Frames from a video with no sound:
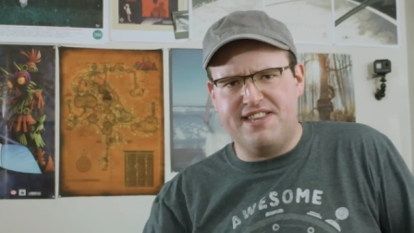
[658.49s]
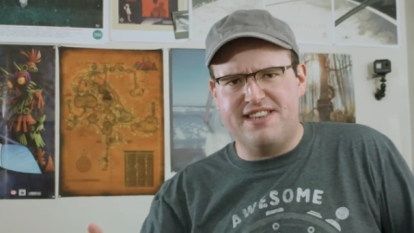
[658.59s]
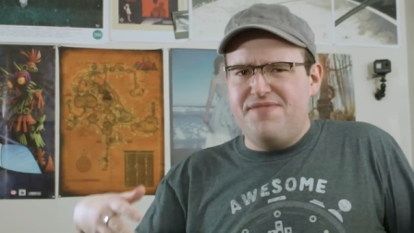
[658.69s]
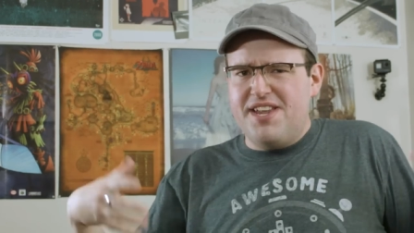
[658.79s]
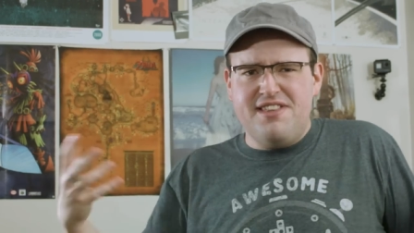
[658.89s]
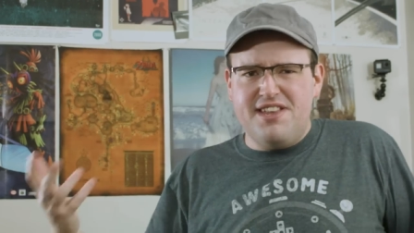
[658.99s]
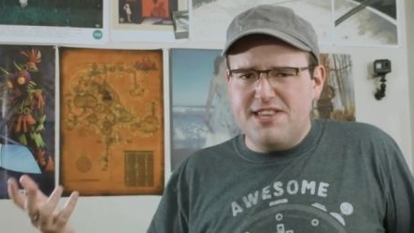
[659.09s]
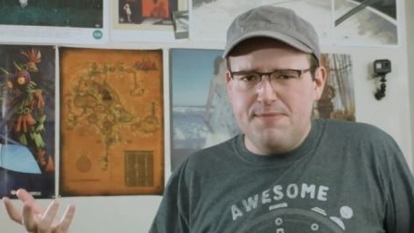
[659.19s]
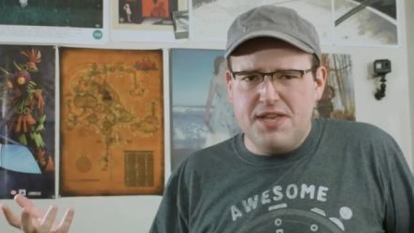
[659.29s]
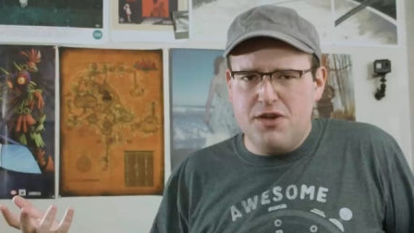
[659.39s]
and that's not
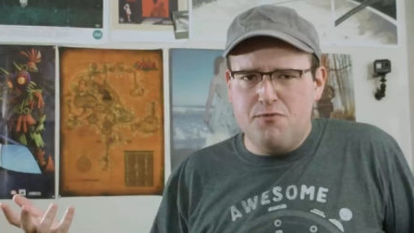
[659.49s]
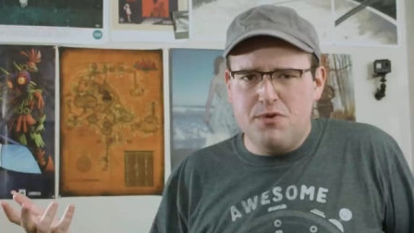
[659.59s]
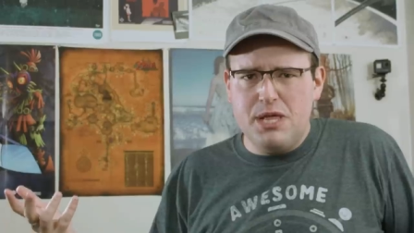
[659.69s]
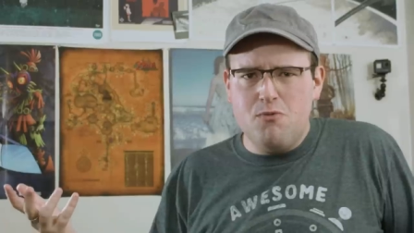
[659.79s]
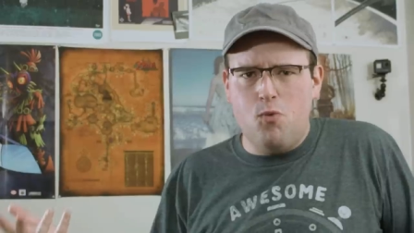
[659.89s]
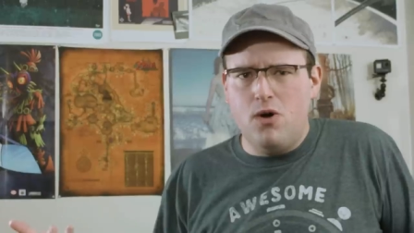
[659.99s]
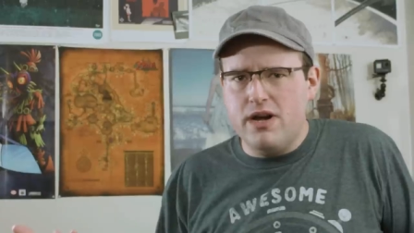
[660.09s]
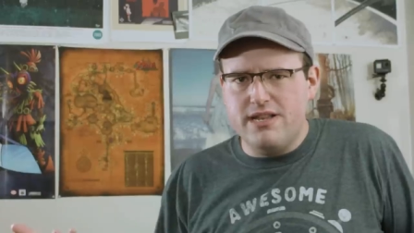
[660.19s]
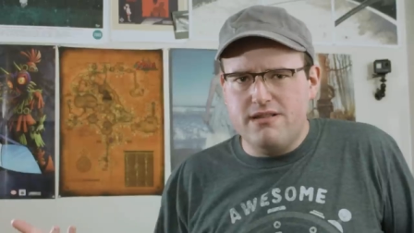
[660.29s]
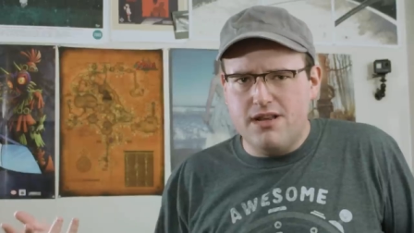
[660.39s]
something you really
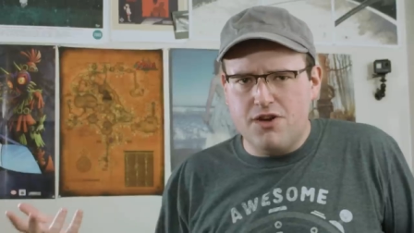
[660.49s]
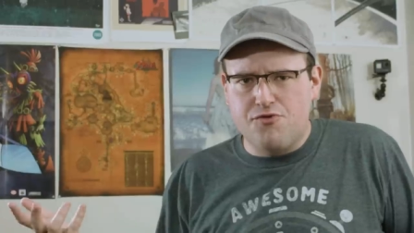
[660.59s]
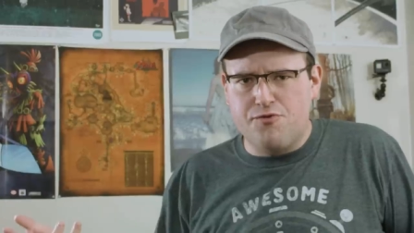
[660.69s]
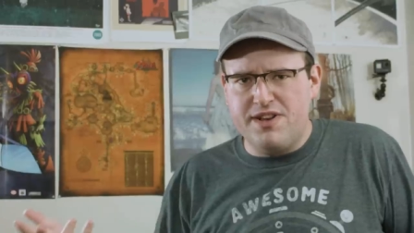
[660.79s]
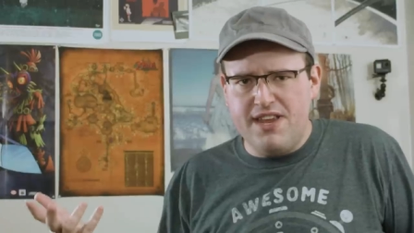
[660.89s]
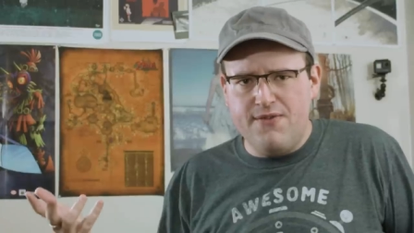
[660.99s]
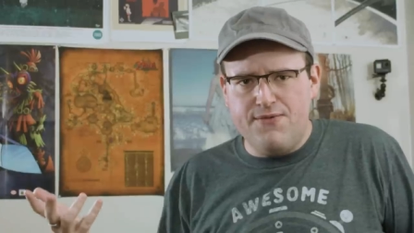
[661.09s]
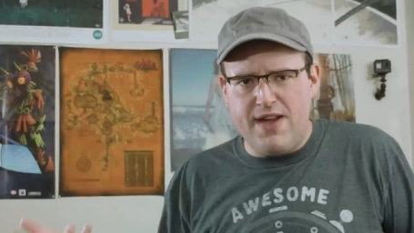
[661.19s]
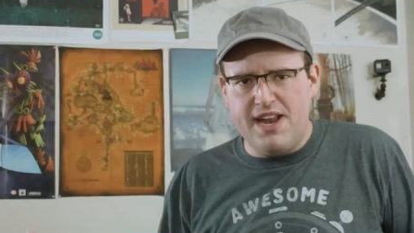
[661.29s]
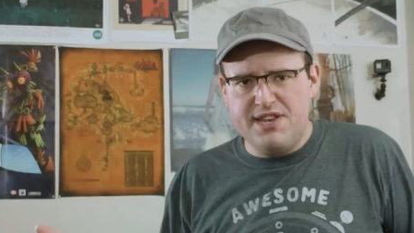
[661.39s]
want a gritty
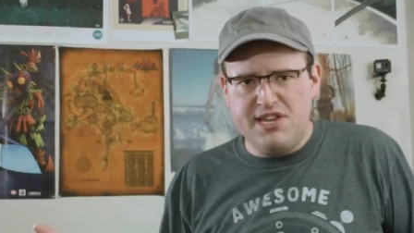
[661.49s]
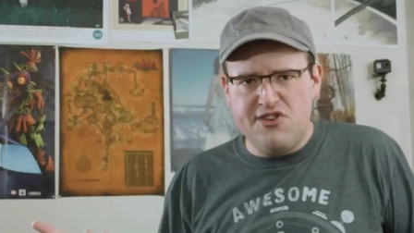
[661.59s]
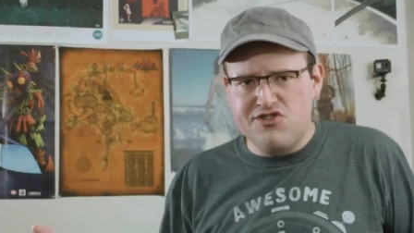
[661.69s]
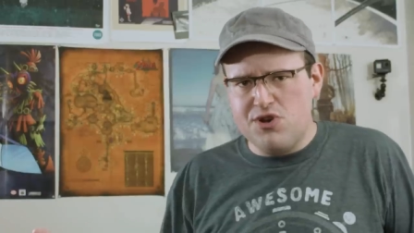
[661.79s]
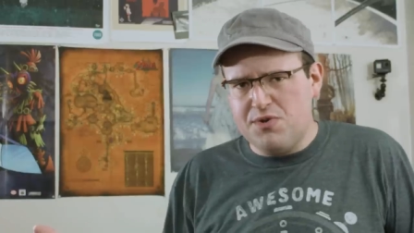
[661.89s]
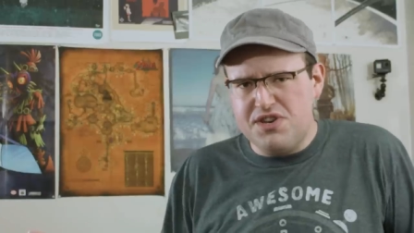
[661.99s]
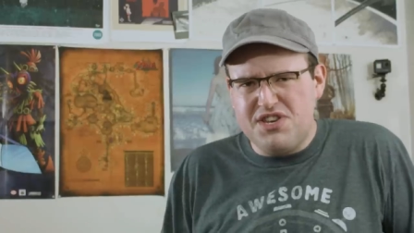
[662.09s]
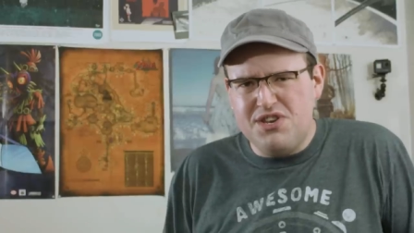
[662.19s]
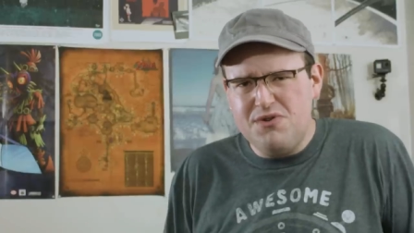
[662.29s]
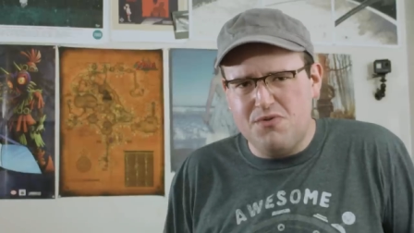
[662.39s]
fantasy show to
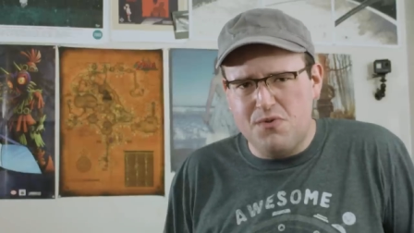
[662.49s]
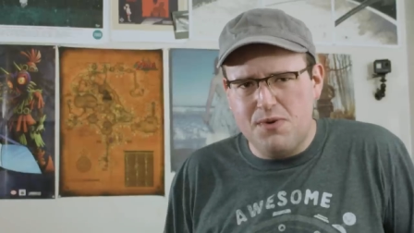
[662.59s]
do.